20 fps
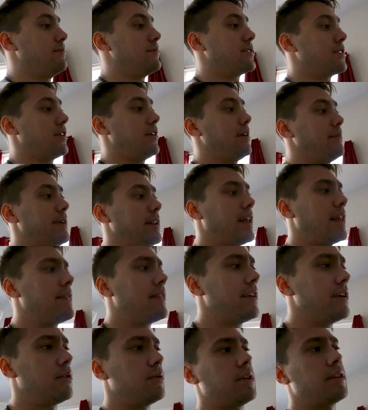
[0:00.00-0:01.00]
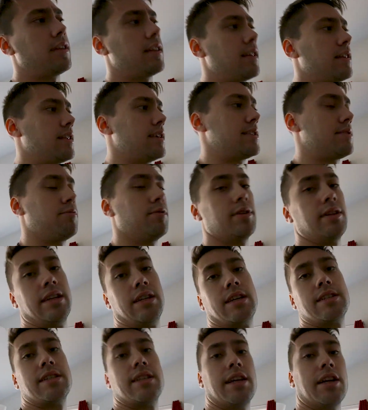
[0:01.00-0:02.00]
So I mean, and the only thing that this really
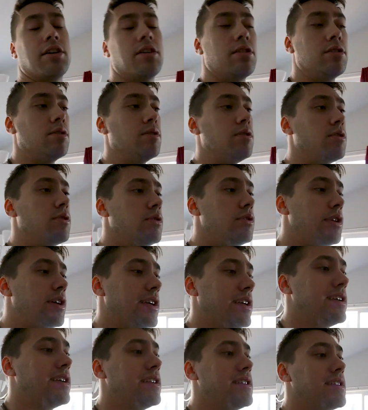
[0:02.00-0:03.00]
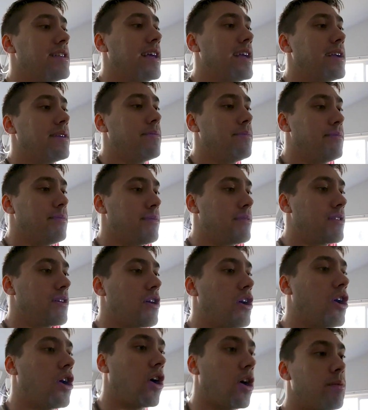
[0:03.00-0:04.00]
doesn't include is like
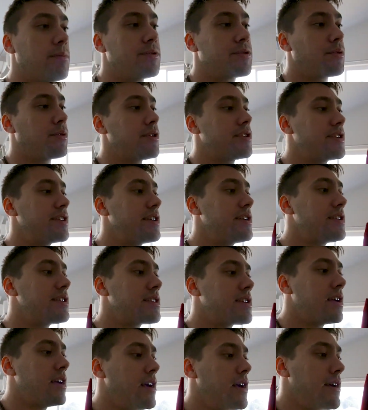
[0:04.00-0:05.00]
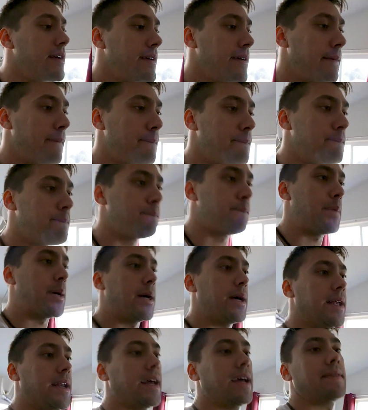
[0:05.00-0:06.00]
carb sources,
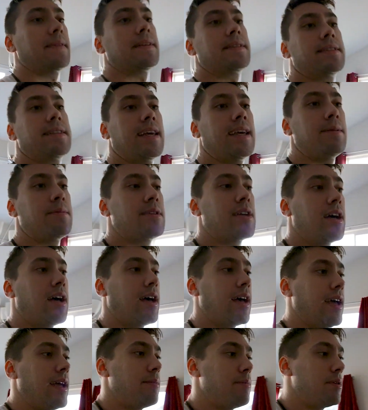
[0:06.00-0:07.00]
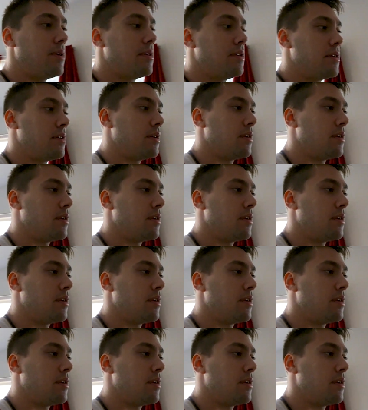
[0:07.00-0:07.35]
but at the same time,